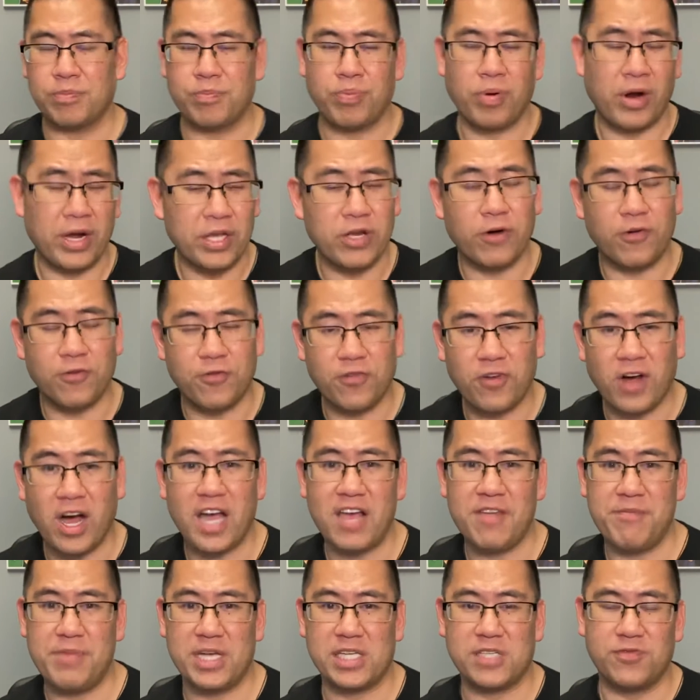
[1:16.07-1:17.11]
Probably your
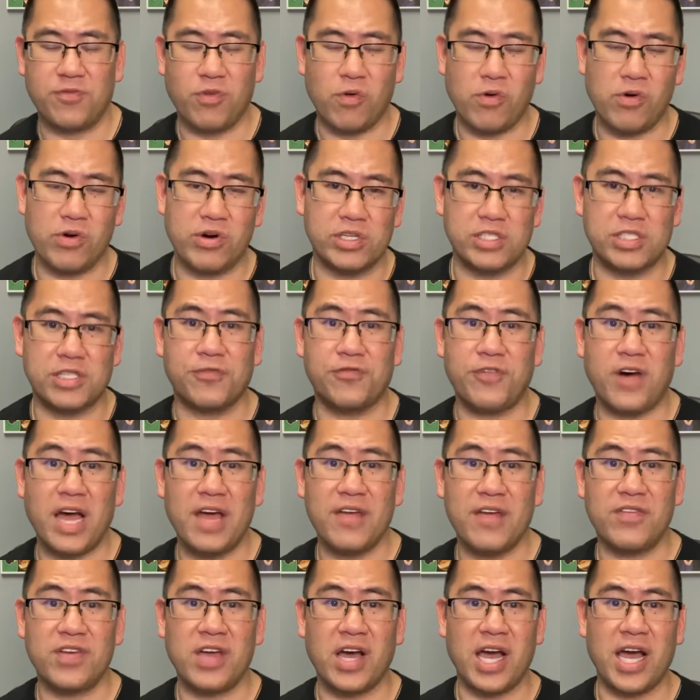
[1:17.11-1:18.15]
five best forwards, the
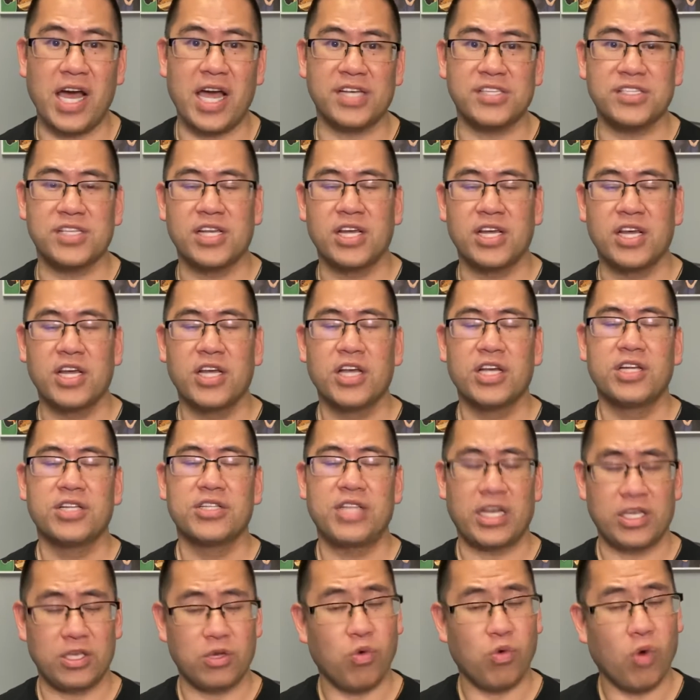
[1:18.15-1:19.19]
five guys
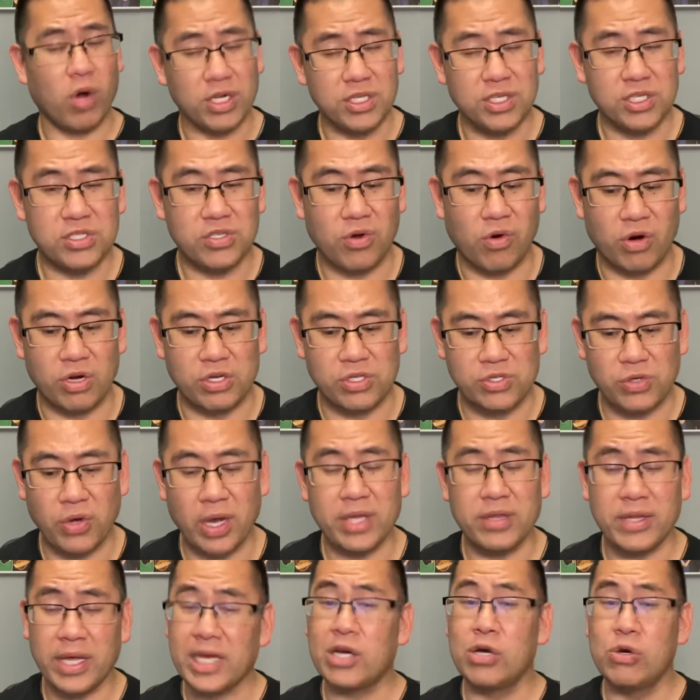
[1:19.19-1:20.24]
that you want to score. So I
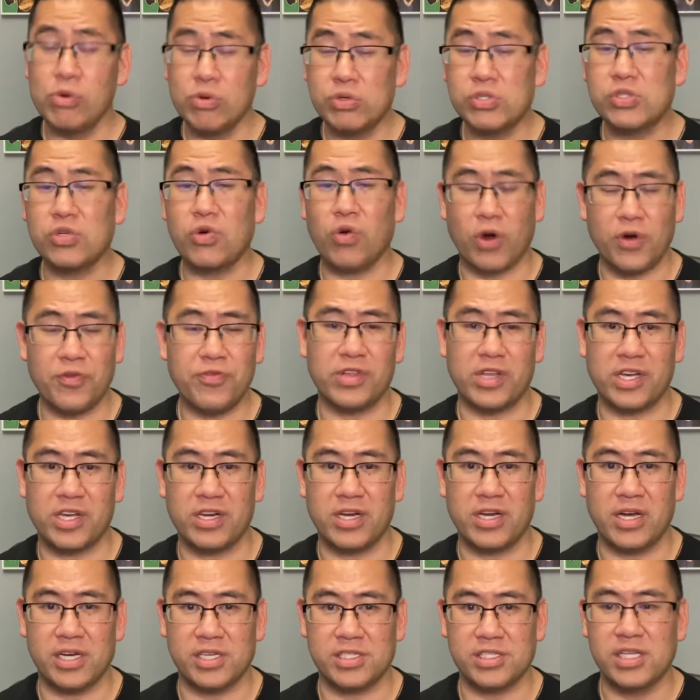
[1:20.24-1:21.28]
like who scored for the
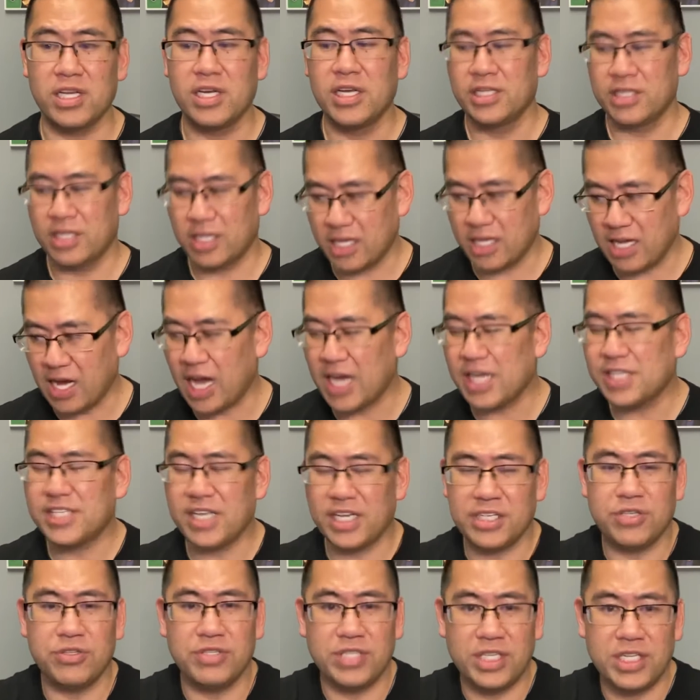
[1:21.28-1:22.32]
Canucks, the guys
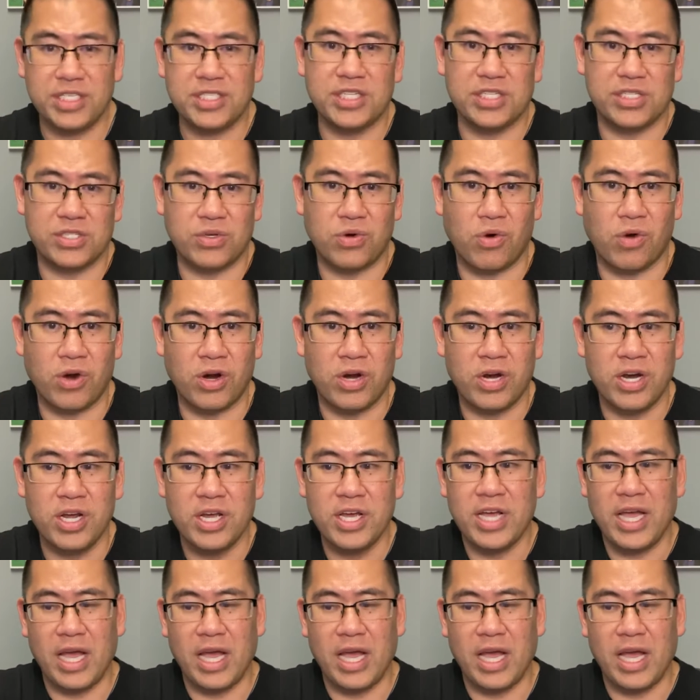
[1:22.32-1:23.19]
that you need to score.